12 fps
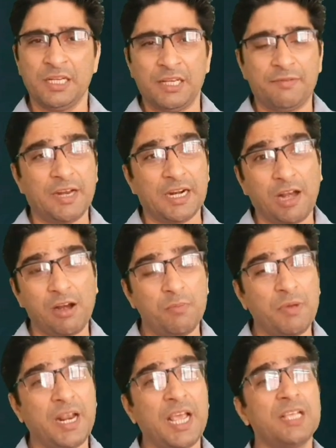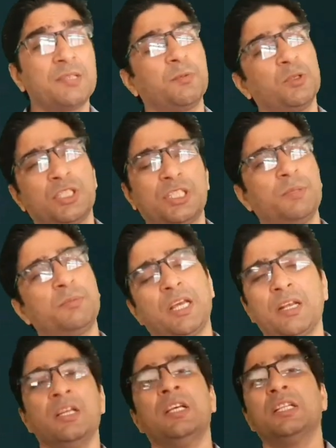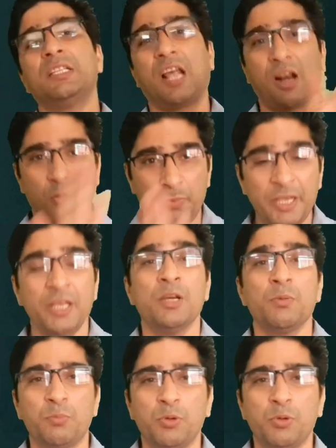If greater number has positive, then there will be